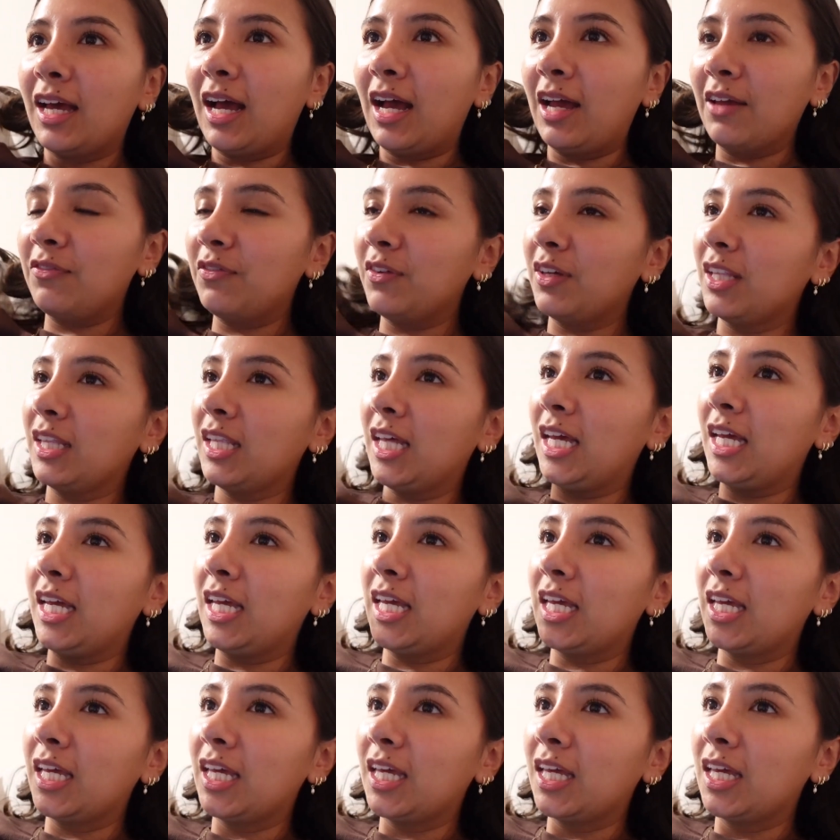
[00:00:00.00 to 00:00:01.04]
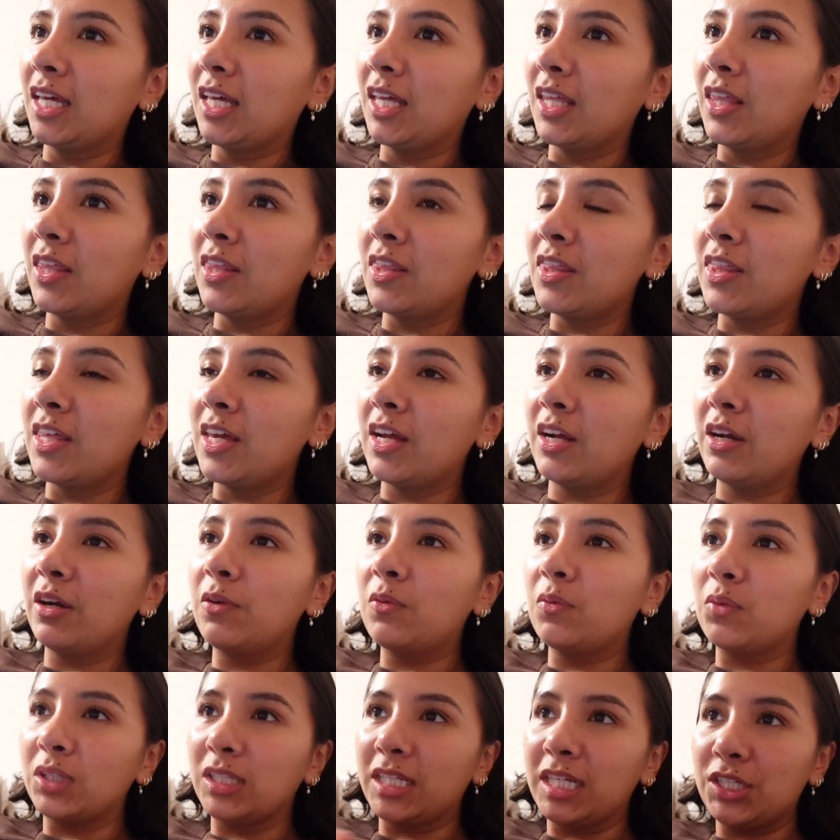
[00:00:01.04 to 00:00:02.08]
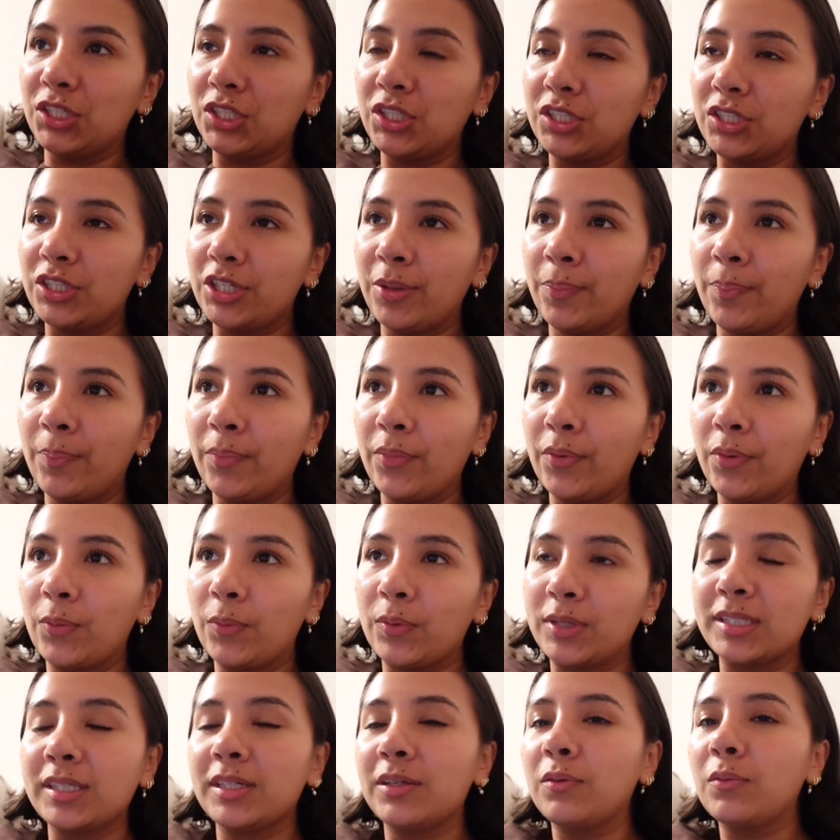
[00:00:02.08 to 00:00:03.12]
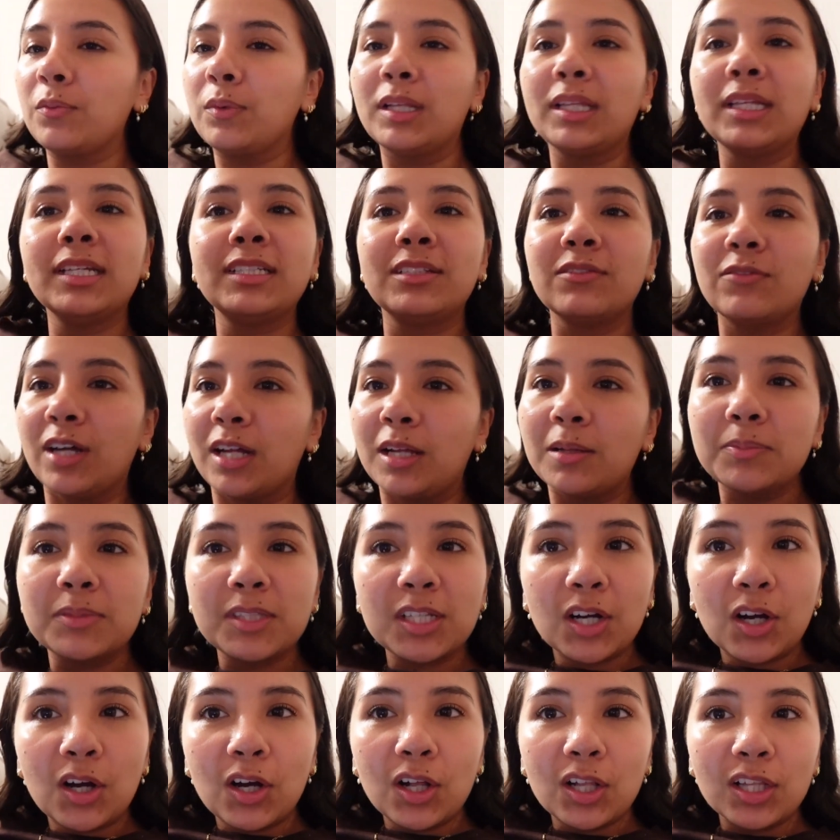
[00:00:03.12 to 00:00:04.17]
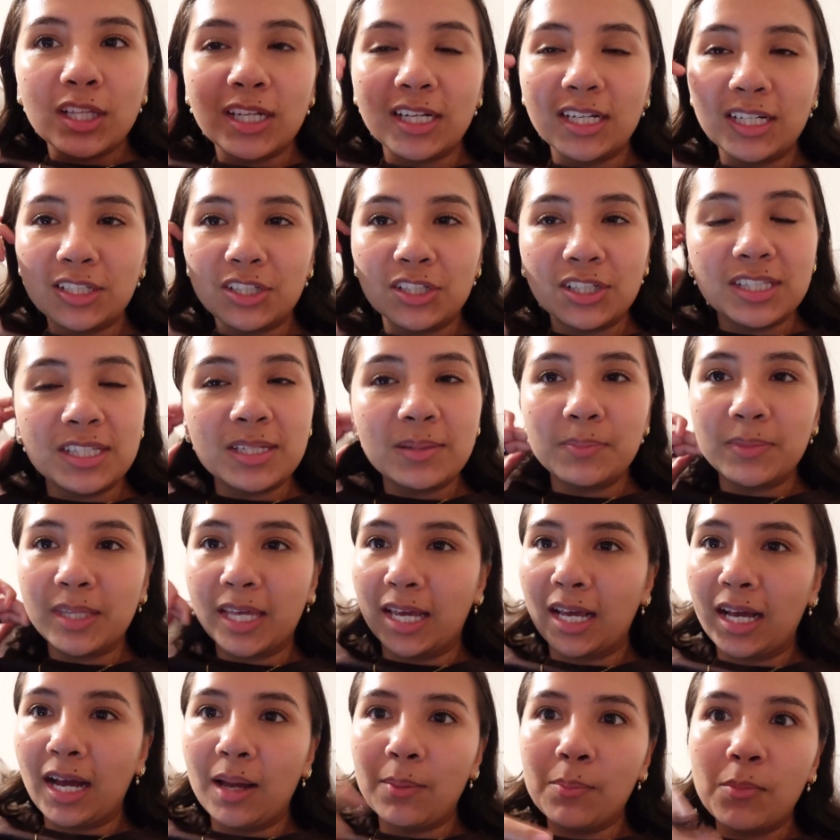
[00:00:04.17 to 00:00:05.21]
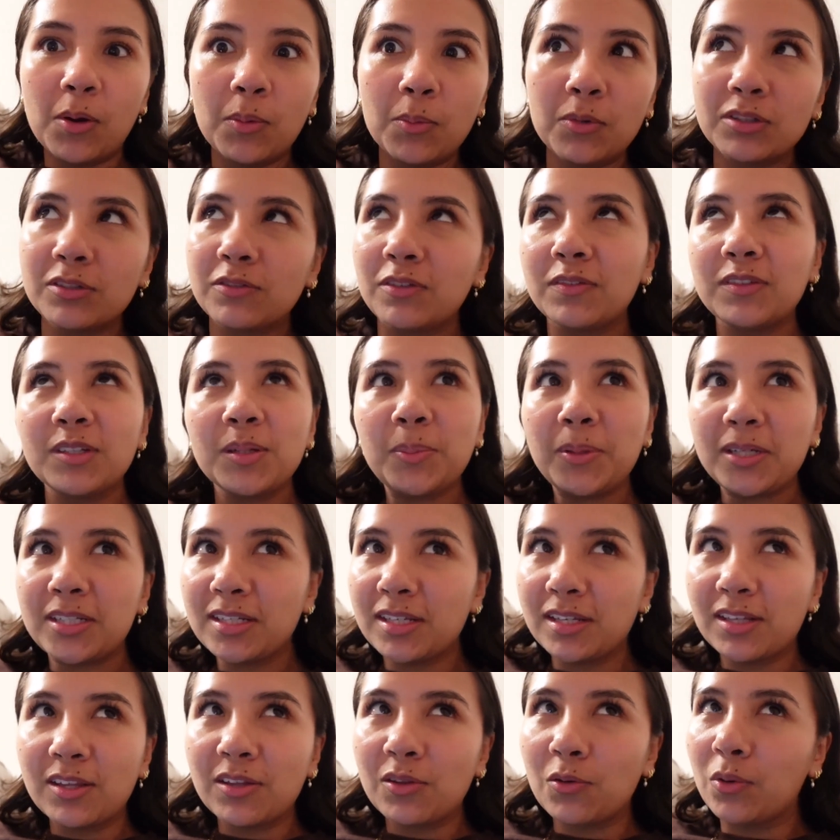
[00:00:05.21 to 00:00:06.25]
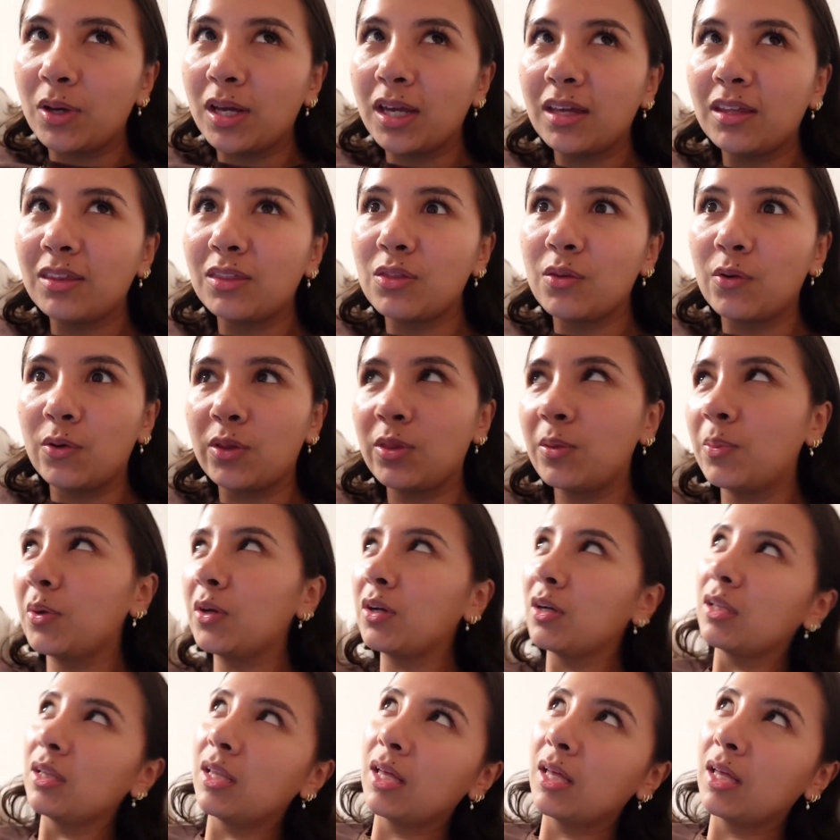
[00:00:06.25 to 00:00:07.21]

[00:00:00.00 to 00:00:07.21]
I feel like their relationship wasn't really developed at all, and it just seemed like I'm almost 50% of the way through the book.